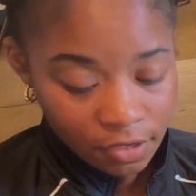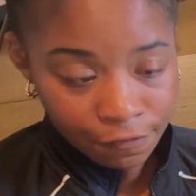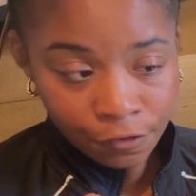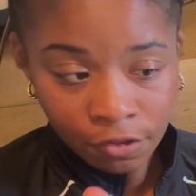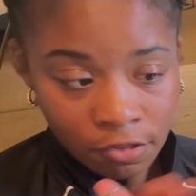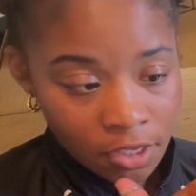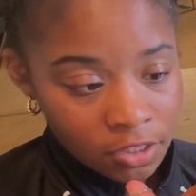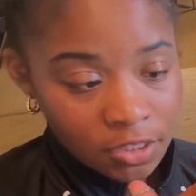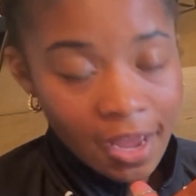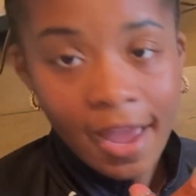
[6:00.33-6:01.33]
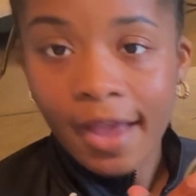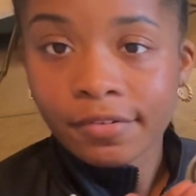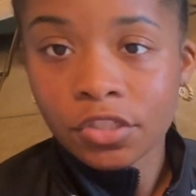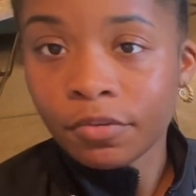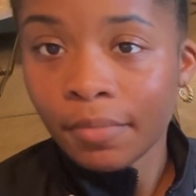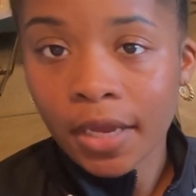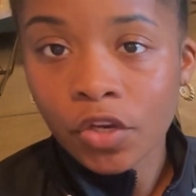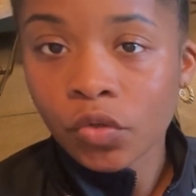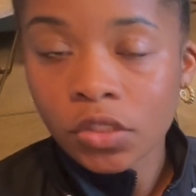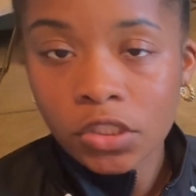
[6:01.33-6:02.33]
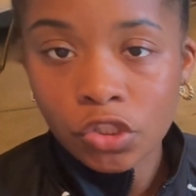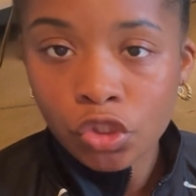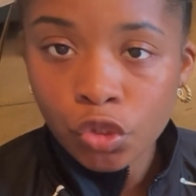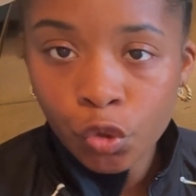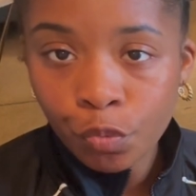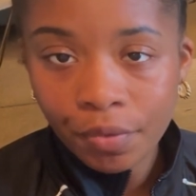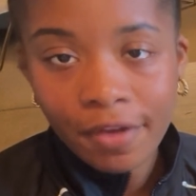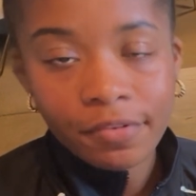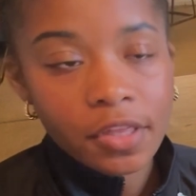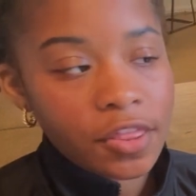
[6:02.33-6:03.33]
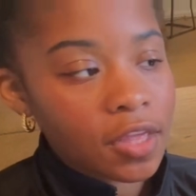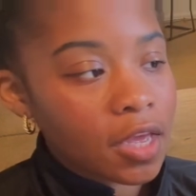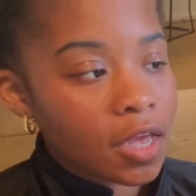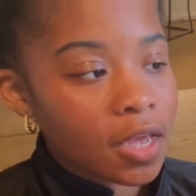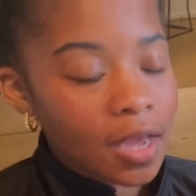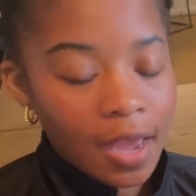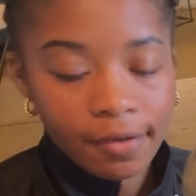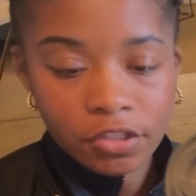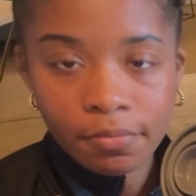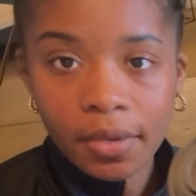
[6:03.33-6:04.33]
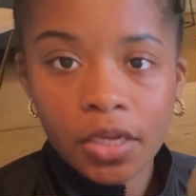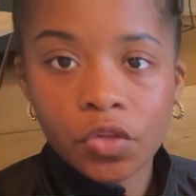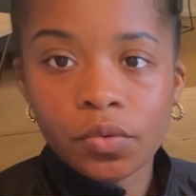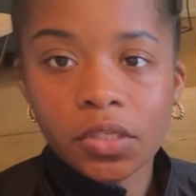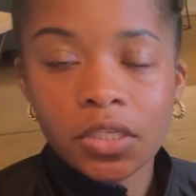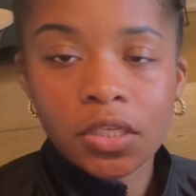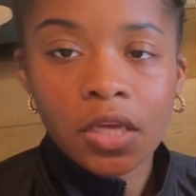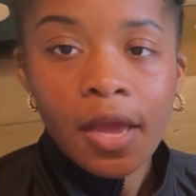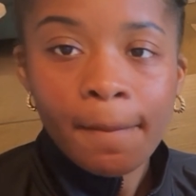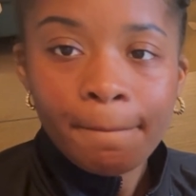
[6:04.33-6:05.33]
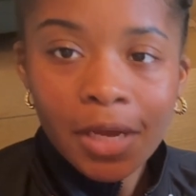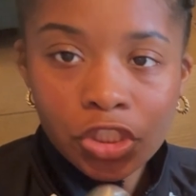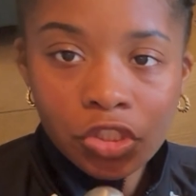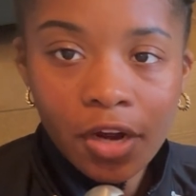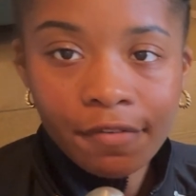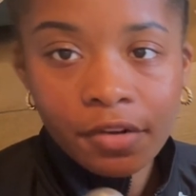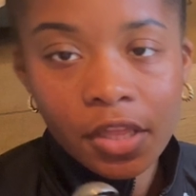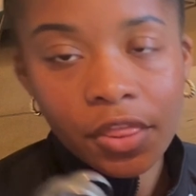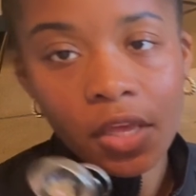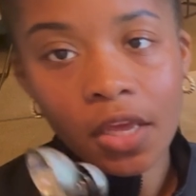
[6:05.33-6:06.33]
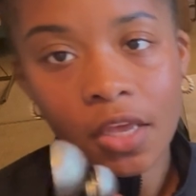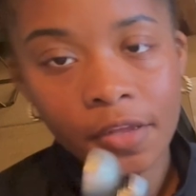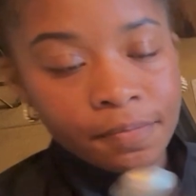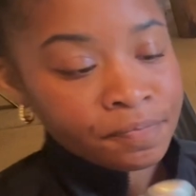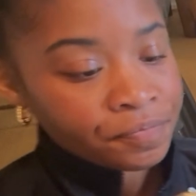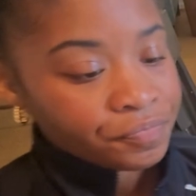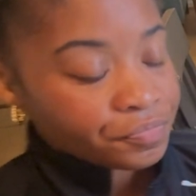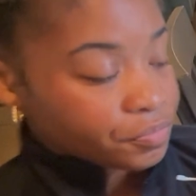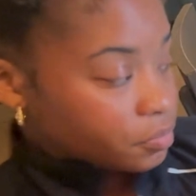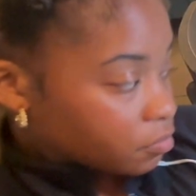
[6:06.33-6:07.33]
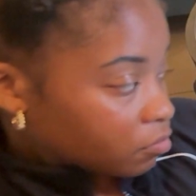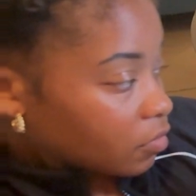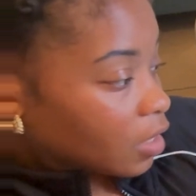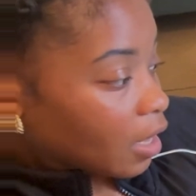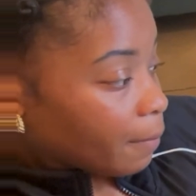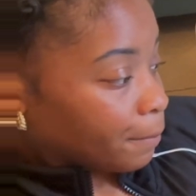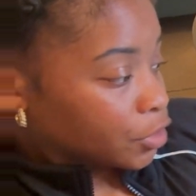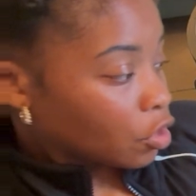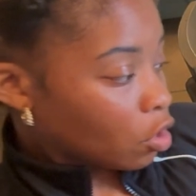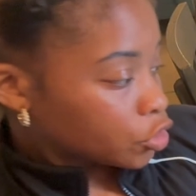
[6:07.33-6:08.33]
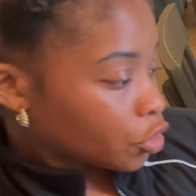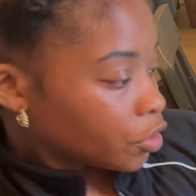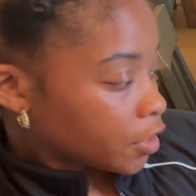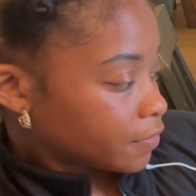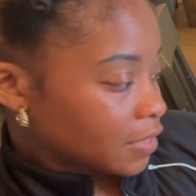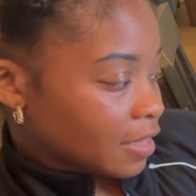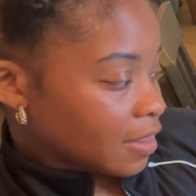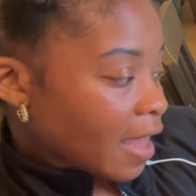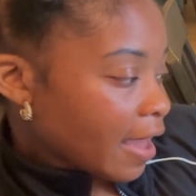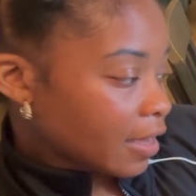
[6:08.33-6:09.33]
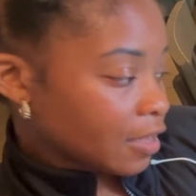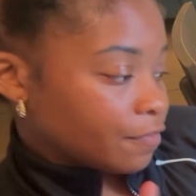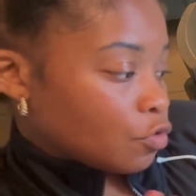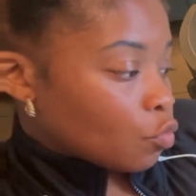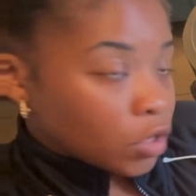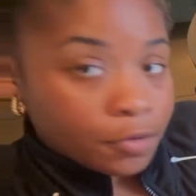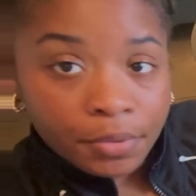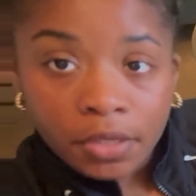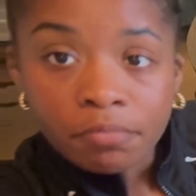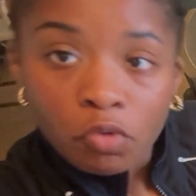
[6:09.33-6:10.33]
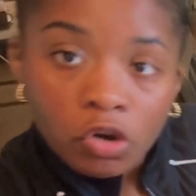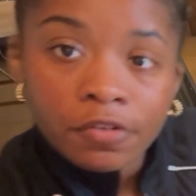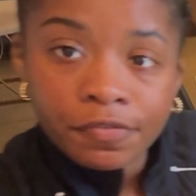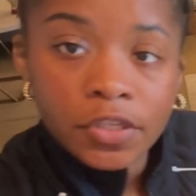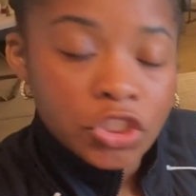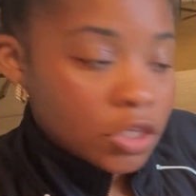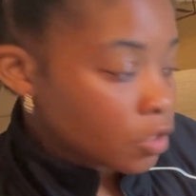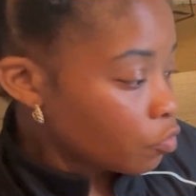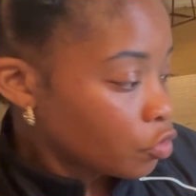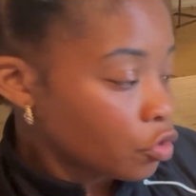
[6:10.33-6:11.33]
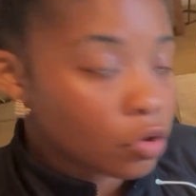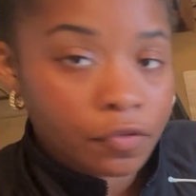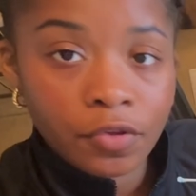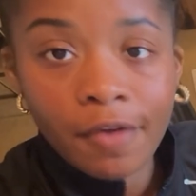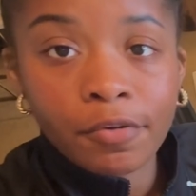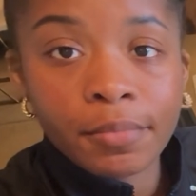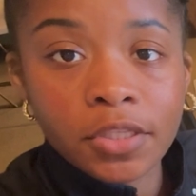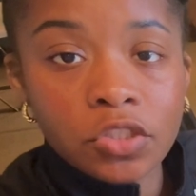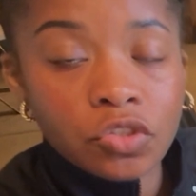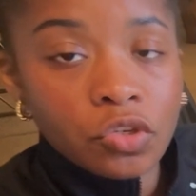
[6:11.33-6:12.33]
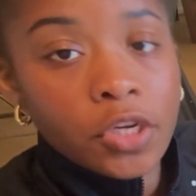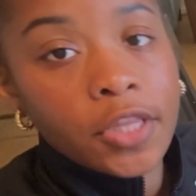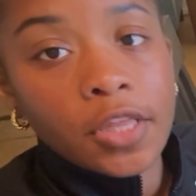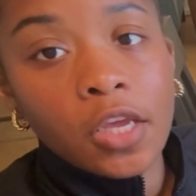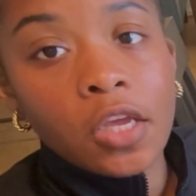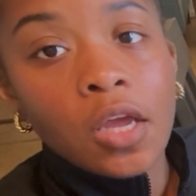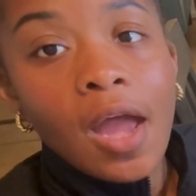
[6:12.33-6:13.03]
for this, I have to manually scoop everything. I have to manually measure everything. But the alternative to that, if you want to be more efficient, you know, if you have a business or anything,